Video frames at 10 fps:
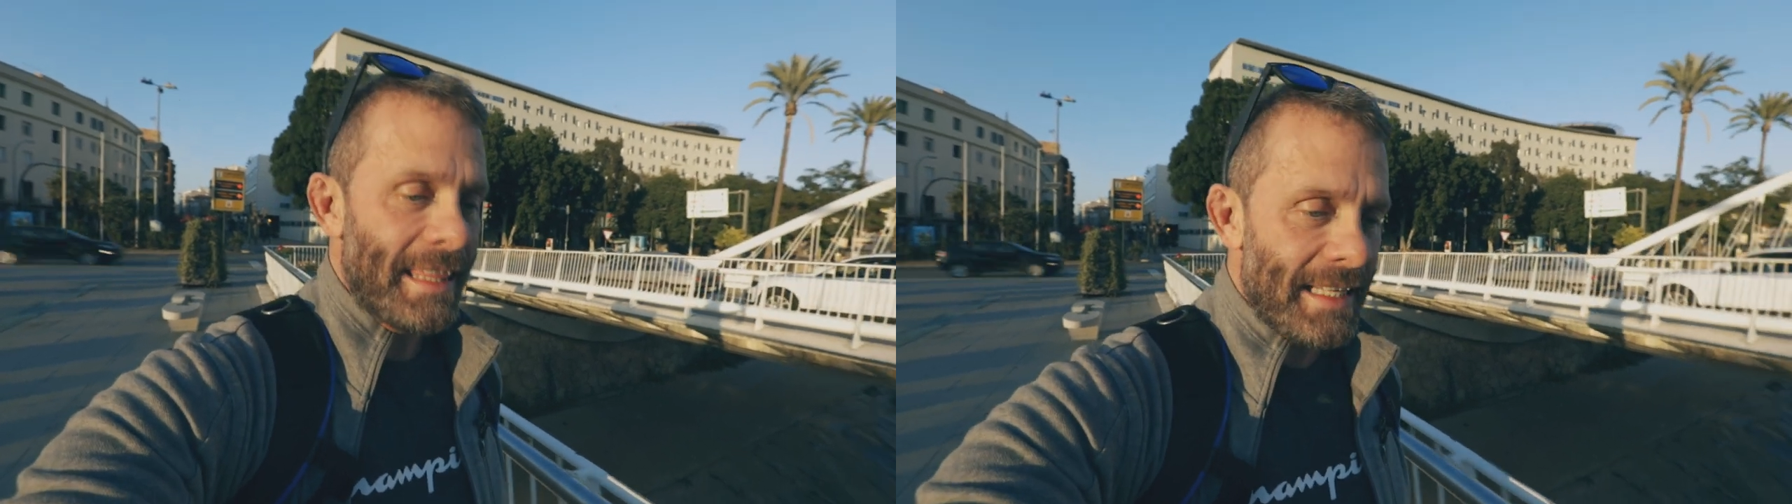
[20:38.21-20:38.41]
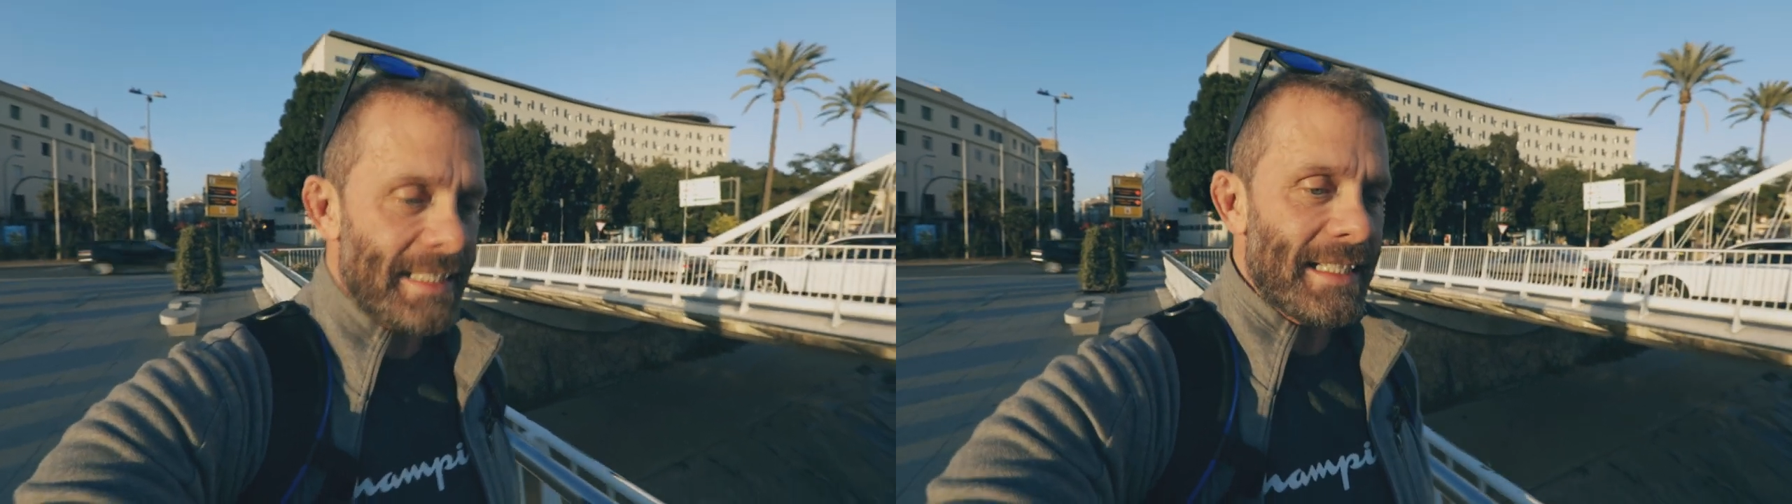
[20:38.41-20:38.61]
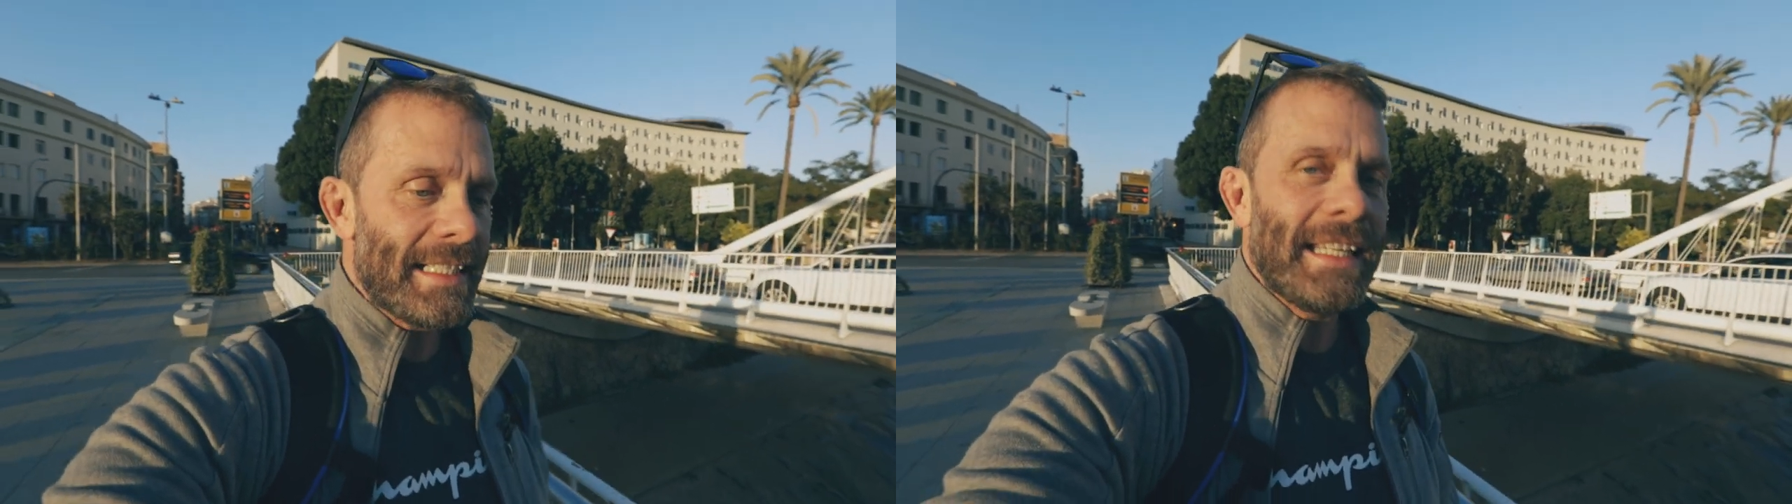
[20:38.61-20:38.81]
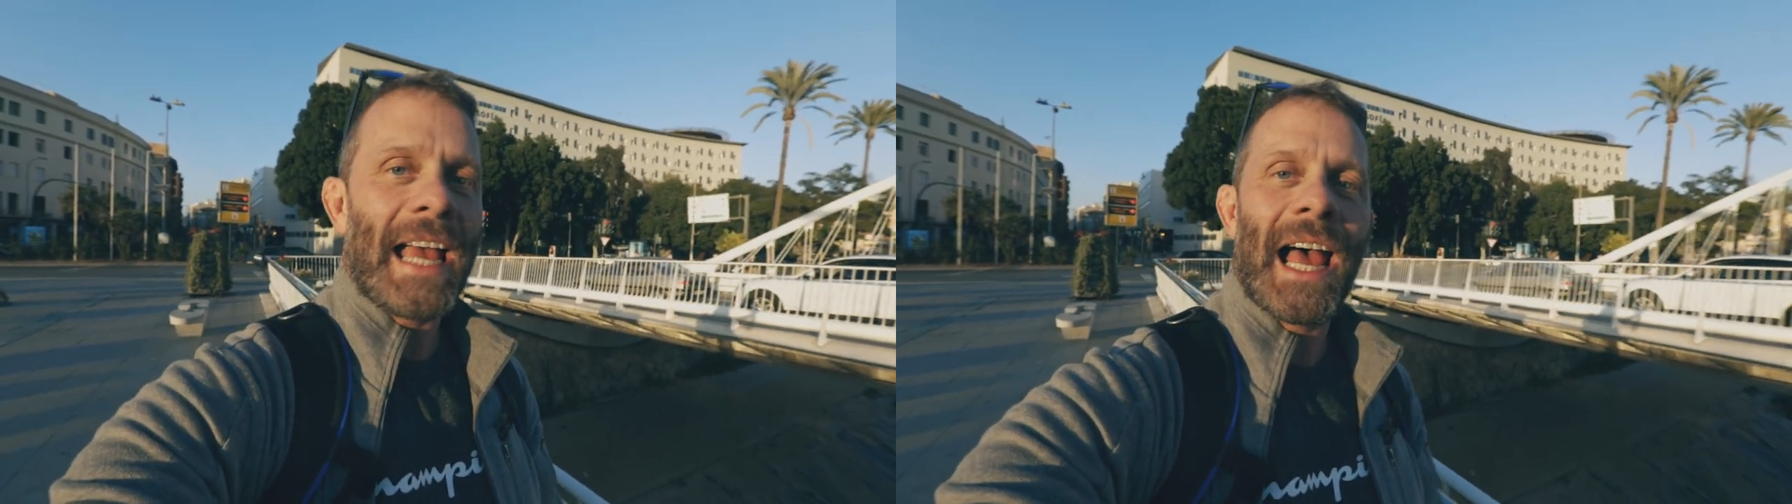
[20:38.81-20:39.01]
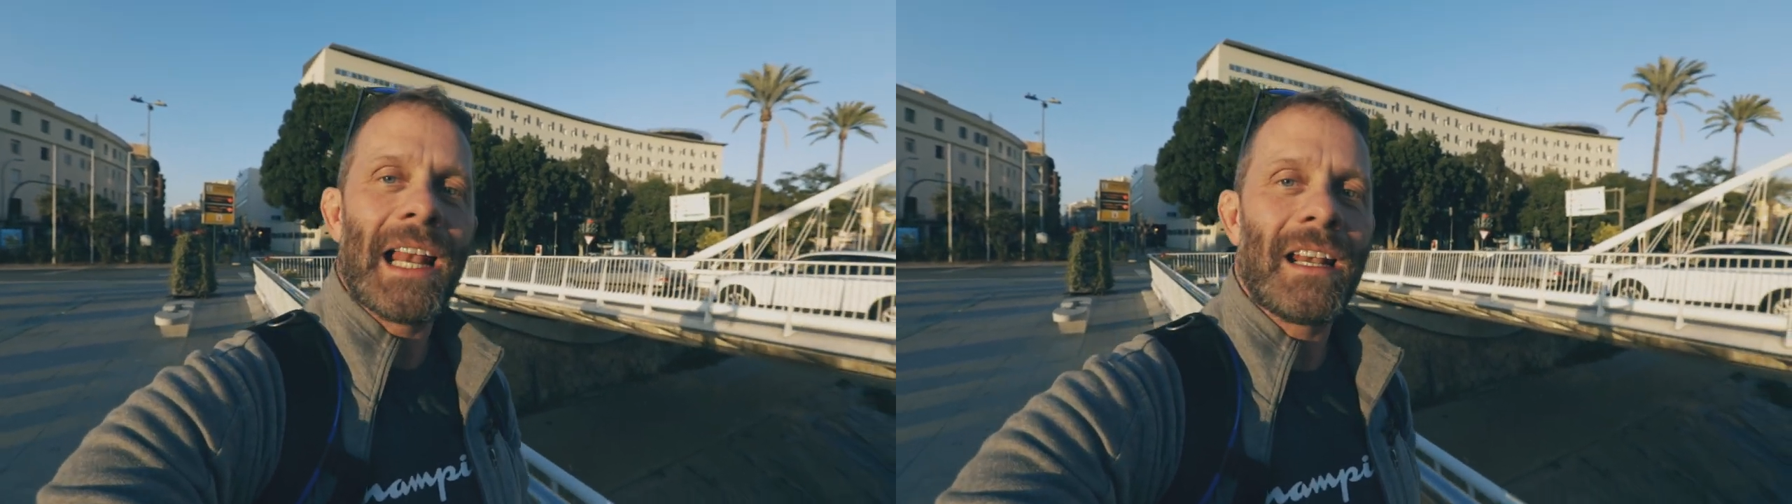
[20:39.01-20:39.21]
this is the
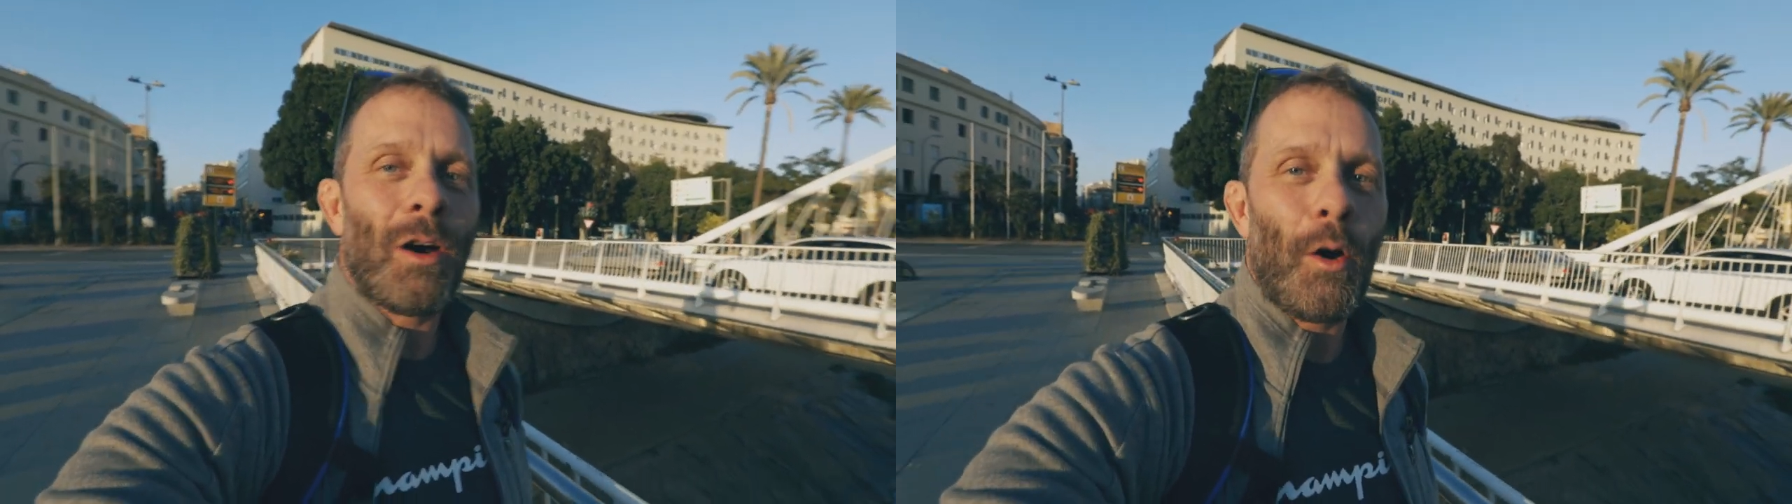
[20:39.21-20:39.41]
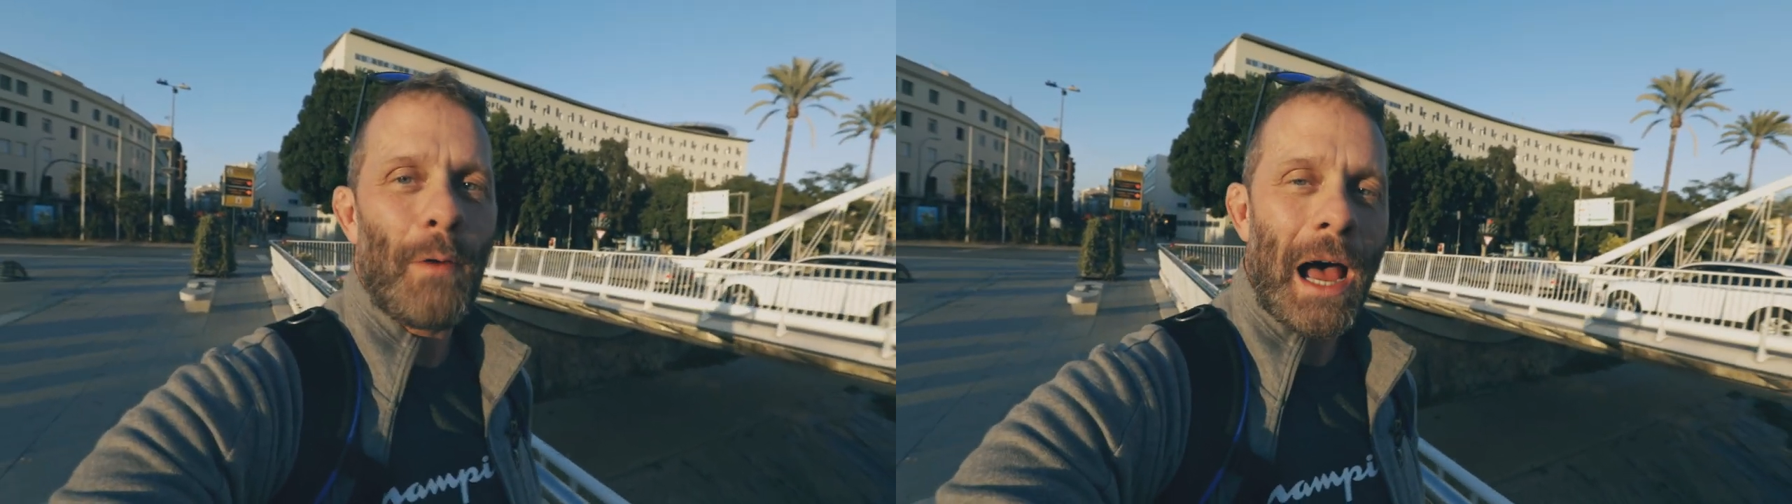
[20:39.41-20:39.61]
end of